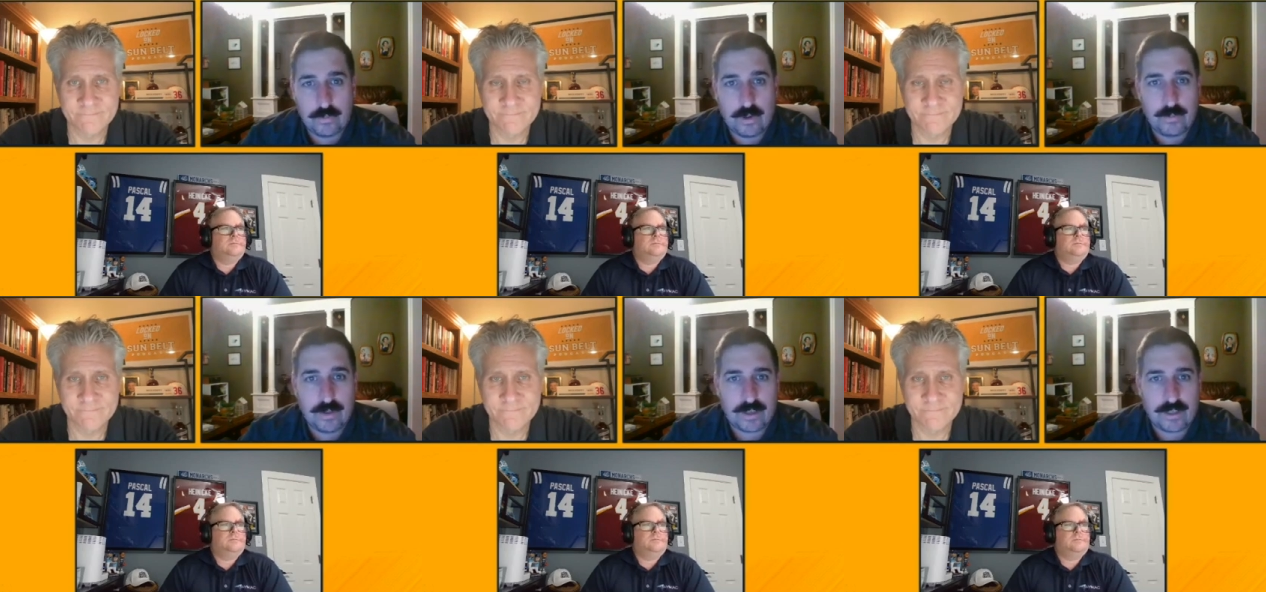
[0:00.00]
Speaker 1: run
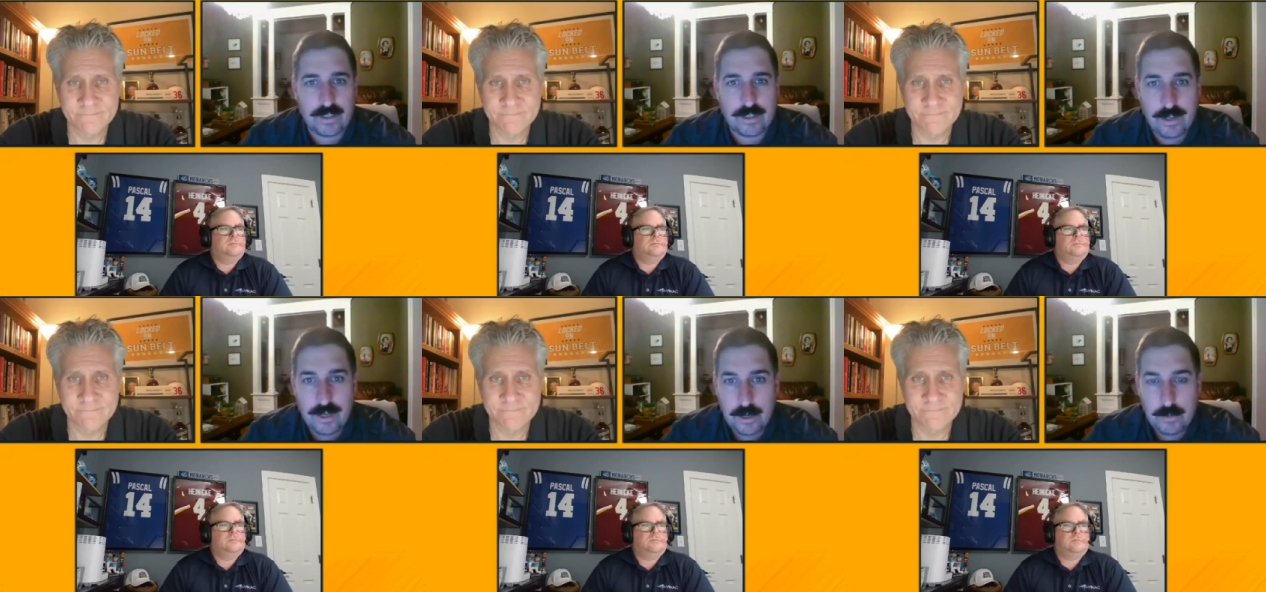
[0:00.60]
blocking,
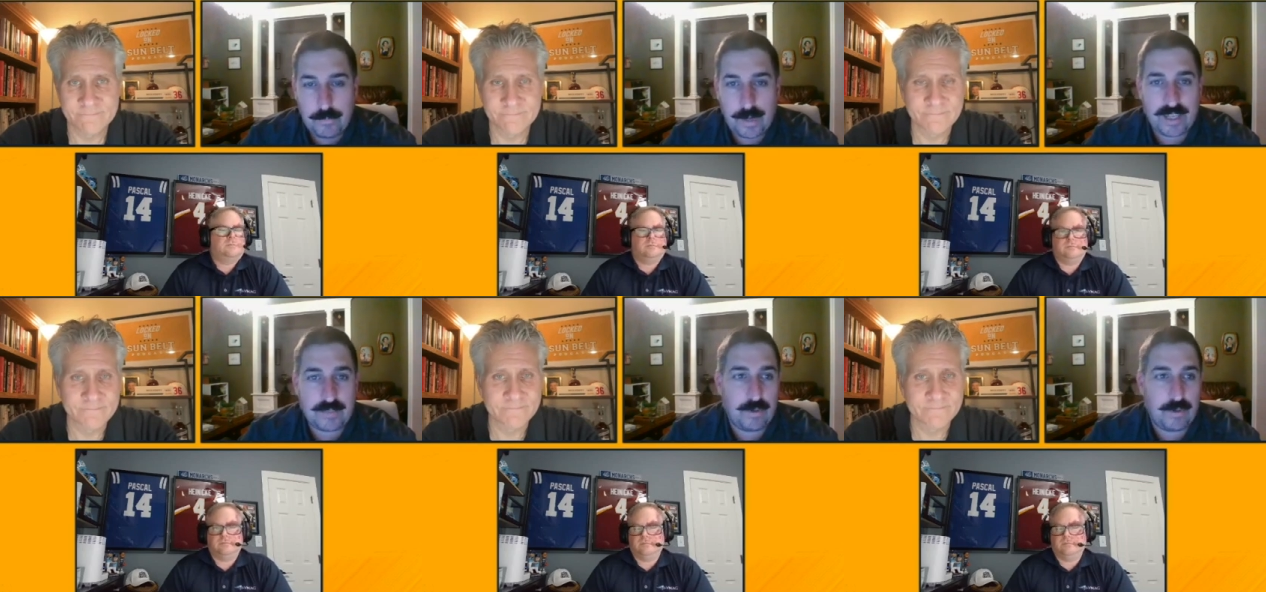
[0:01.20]
pass